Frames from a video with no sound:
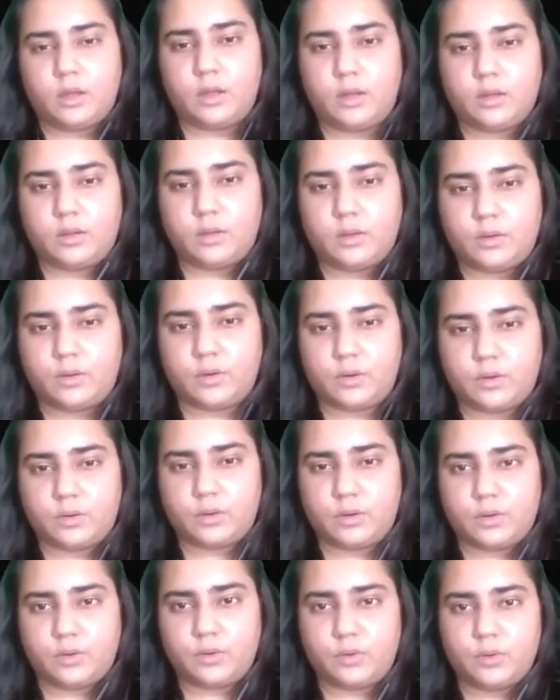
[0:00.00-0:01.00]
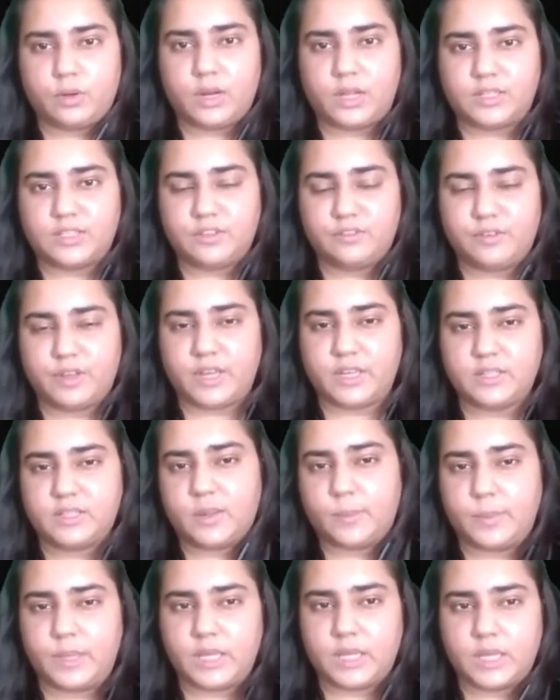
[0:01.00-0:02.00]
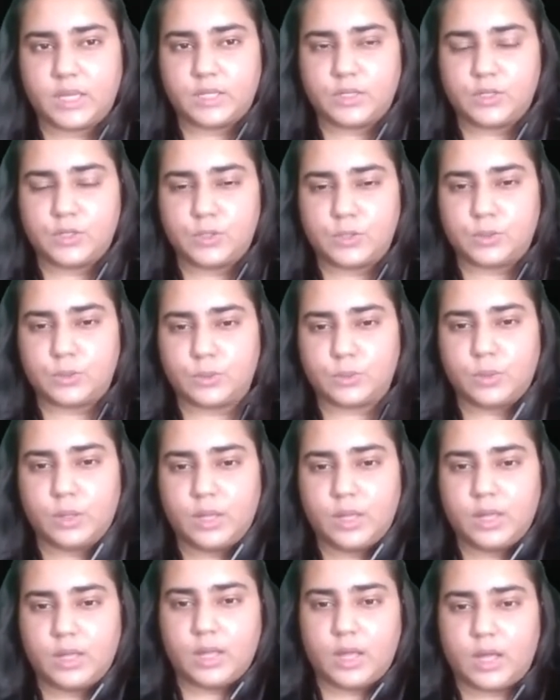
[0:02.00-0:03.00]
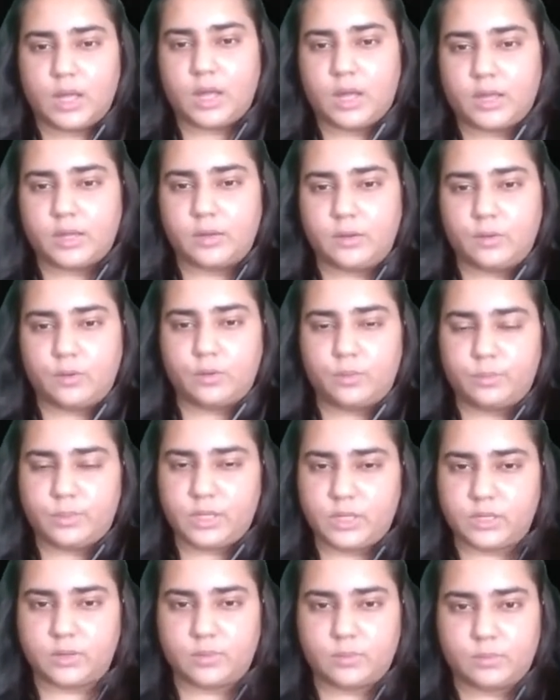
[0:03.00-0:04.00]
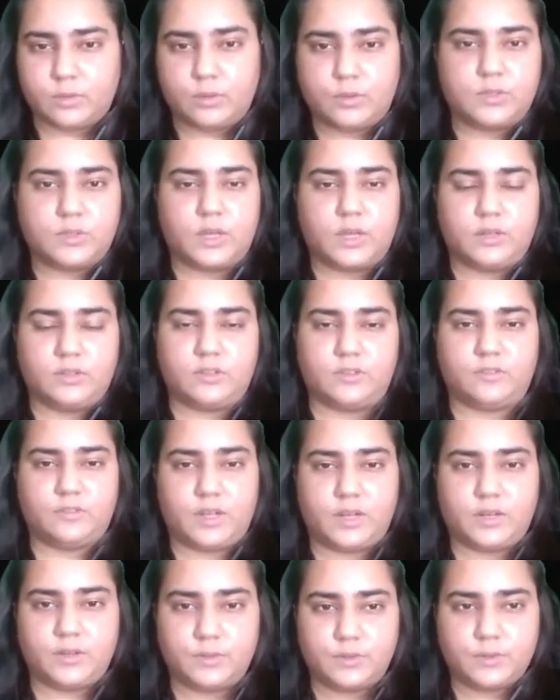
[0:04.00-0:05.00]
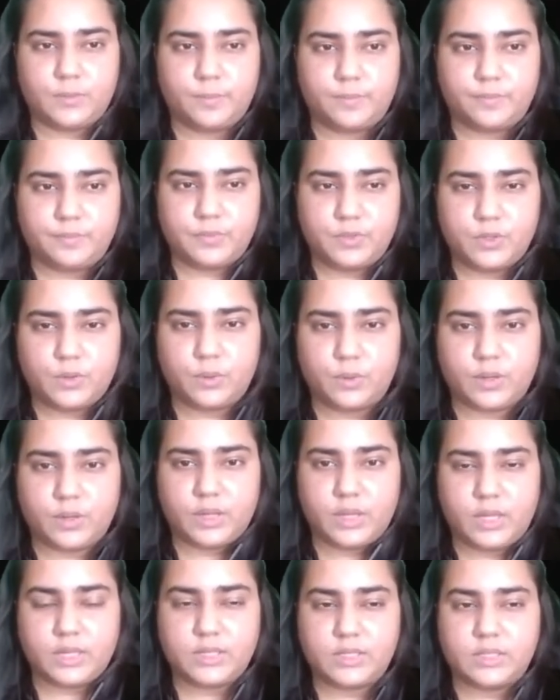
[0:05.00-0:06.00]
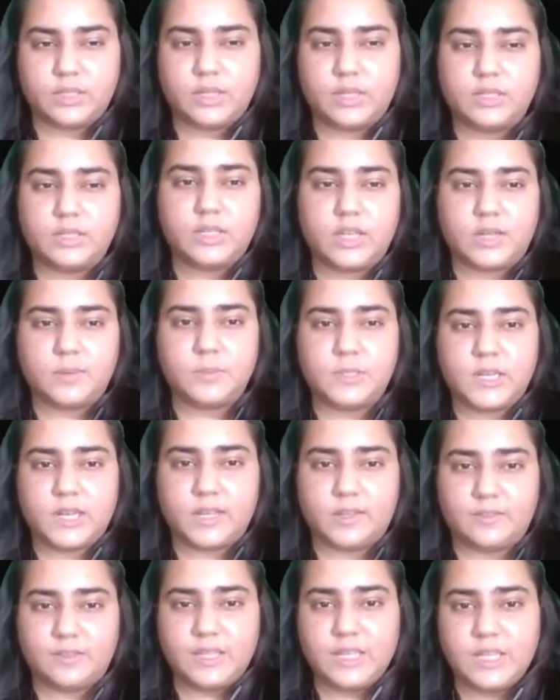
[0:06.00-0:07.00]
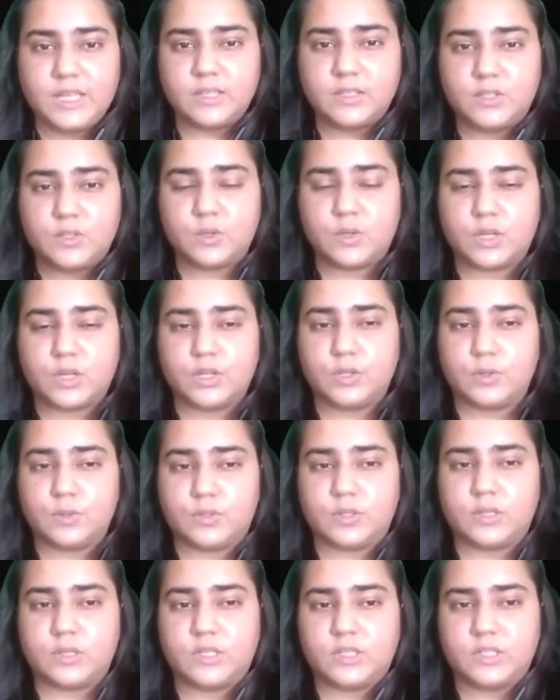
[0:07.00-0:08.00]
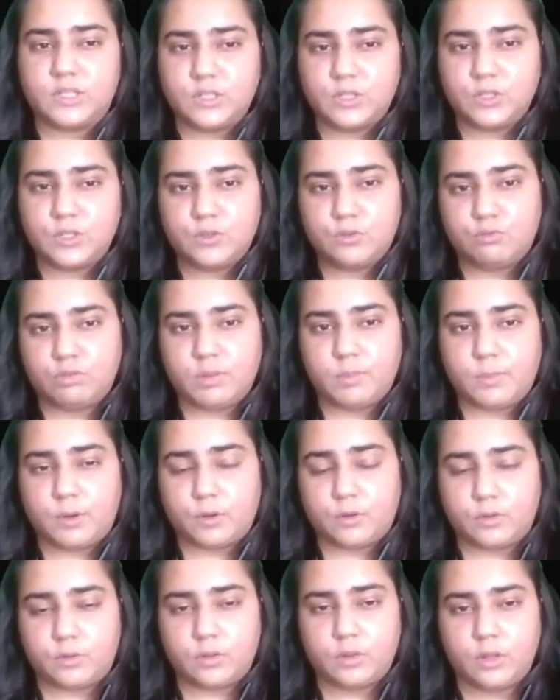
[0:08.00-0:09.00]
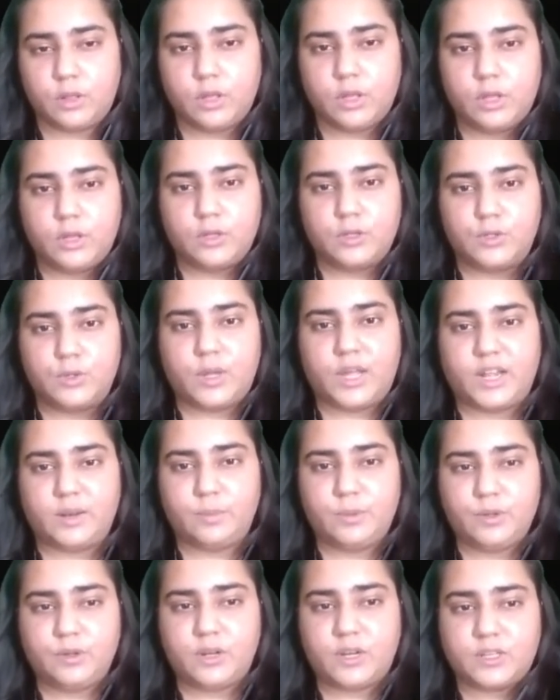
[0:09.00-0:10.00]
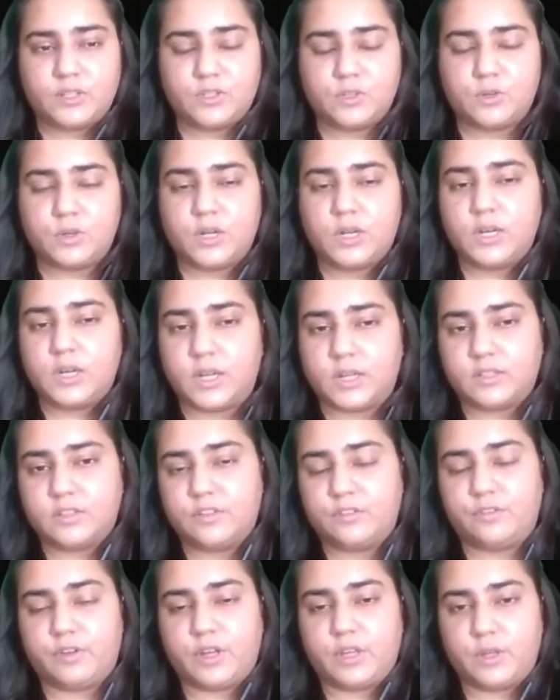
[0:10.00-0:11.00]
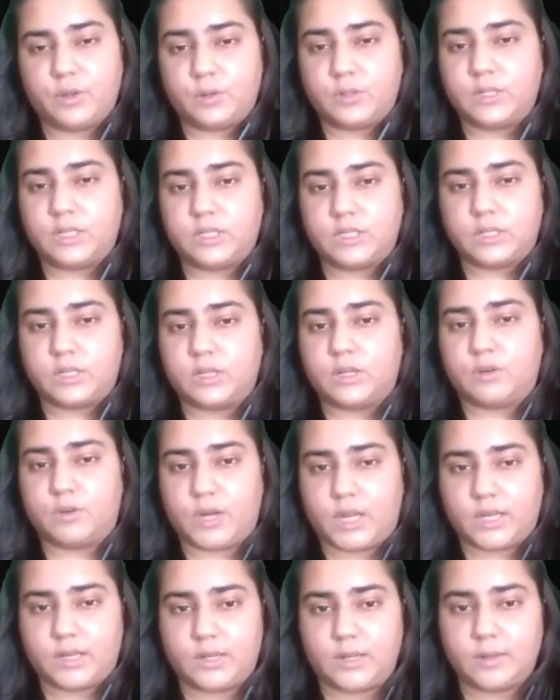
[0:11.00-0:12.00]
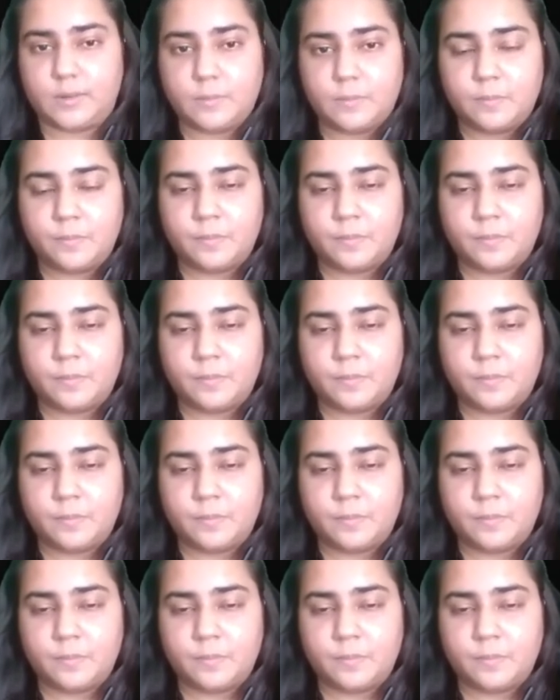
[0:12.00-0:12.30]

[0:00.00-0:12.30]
uh, or, or you know classifying something into high, low, medium, those vector facts. So it, in times like these, you can use a decision tree model to help you cluster and classify your data correctly.